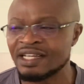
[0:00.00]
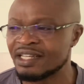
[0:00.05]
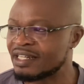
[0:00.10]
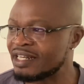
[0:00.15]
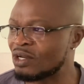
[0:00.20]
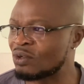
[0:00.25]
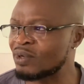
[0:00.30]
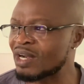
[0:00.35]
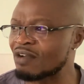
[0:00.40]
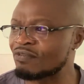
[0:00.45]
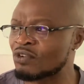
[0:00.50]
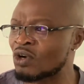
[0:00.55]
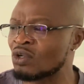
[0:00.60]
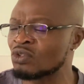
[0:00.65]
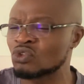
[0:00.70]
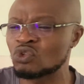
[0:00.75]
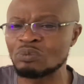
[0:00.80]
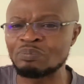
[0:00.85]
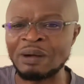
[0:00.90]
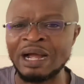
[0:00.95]
They could have
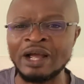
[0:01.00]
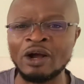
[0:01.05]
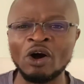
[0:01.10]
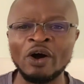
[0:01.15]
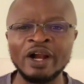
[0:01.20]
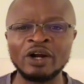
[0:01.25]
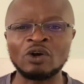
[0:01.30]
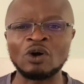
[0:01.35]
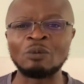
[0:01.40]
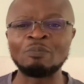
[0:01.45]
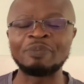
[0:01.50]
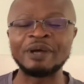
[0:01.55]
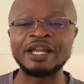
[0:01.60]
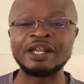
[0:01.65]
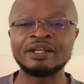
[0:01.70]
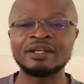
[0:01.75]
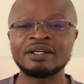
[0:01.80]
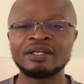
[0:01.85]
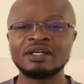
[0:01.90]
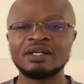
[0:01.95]
gone to buy oil
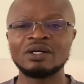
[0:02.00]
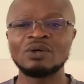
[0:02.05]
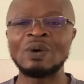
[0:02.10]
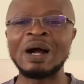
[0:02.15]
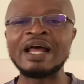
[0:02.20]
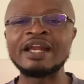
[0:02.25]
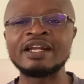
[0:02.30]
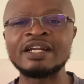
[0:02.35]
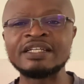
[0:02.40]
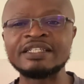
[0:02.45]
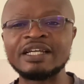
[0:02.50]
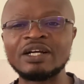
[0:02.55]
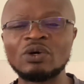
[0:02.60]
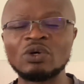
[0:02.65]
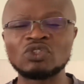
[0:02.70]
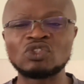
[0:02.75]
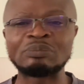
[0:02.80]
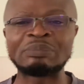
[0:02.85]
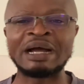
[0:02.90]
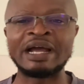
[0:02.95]
company. Why didn't they
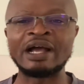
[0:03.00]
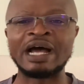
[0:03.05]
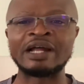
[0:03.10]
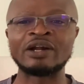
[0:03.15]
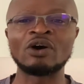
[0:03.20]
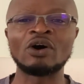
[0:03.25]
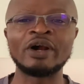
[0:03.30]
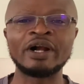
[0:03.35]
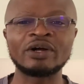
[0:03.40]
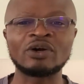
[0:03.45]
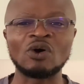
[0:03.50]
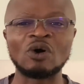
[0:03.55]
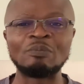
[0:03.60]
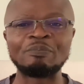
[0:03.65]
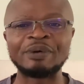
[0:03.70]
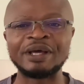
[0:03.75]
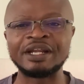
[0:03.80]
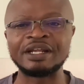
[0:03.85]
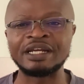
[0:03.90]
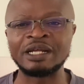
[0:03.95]
go to buy an oil
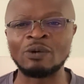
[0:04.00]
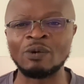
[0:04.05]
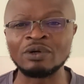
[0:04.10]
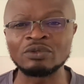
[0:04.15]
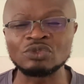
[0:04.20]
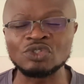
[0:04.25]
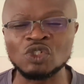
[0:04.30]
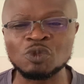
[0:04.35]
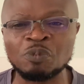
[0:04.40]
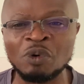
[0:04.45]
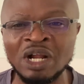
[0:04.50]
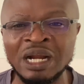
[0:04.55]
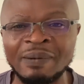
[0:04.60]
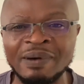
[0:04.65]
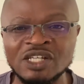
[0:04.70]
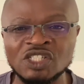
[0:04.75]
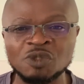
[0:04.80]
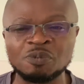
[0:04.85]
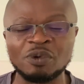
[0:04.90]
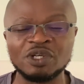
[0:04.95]
company? They want to spoil
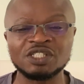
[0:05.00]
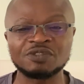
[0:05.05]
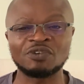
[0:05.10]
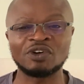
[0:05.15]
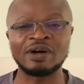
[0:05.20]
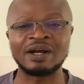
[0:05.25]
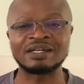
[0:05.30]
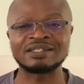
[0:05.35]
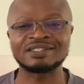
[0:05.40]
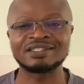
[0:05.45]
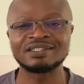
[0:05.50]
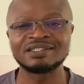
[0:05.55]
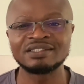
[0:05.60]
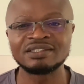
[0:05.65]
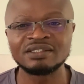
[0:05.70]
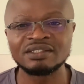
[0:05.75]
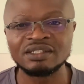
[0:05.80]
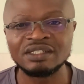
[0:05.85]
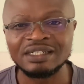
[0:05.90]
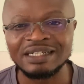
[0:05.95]
our sports for us.
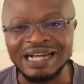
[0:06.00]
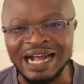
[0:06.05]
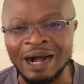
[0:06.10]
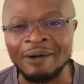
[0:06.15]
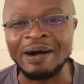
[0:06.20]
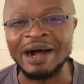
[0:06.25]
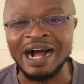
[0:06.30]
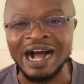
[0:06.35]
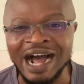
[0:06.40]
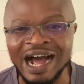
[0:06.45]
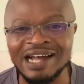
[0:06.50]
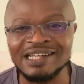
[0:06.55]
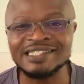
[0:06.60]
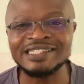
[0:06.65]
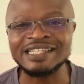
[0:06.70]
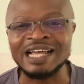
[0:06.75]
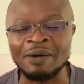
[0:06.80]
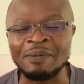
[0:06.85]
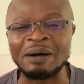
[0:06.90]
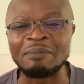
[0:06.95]
Our heart,
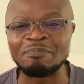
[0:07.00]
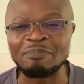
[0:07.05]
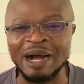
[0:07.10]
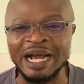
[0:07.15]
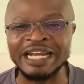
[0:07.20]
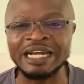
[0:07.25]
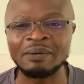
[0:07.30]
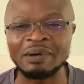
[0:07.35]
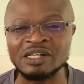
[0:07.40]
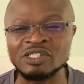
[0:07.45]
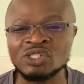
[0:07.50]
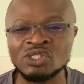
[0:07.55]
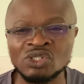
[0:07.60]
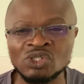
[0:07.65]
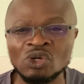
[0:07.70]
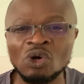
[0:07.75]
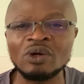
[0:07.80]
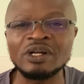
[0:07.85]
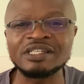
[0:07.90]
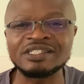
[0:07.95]
our mind, our
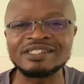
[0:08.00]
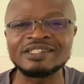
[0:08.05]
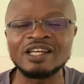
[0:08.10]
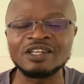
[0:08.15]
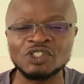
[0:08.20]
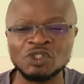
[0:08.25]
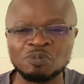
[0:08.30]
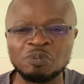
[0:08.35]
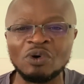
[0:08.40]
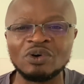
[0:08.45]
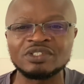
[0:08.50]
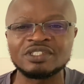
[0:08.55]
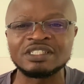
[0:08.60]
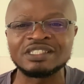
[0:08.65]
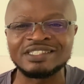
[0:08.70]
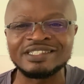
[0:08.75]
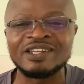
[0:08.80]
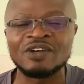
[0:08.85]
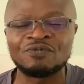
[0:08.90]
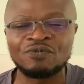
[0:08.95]
soul is in the sports.
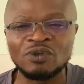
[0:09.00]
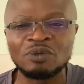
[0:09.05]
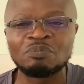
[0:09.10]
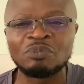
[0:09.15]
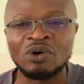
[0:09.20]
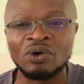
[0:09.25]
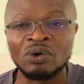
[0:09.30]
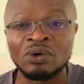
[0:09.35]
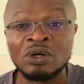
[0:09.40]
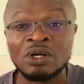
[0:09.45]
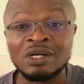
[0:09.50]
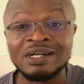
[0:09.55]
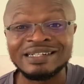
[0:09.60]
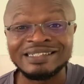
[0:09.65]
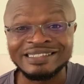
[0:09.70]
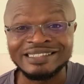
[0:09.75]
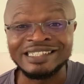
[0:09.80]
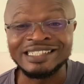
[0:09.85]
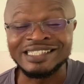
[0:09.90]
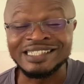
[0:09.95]
It's in the football.
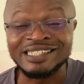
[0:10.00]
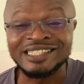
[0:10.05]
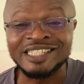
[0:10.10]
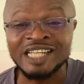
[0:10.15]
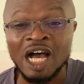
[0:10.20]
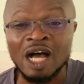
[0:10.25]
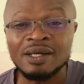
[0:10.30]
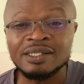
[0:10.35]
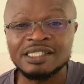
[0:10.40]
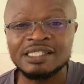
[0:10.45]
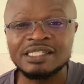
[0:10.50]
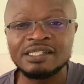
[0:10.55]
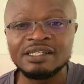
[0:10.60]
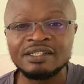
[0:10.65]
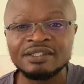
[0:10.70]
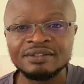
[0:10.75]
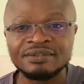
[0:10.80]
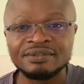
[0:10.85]
It's in Chelsea.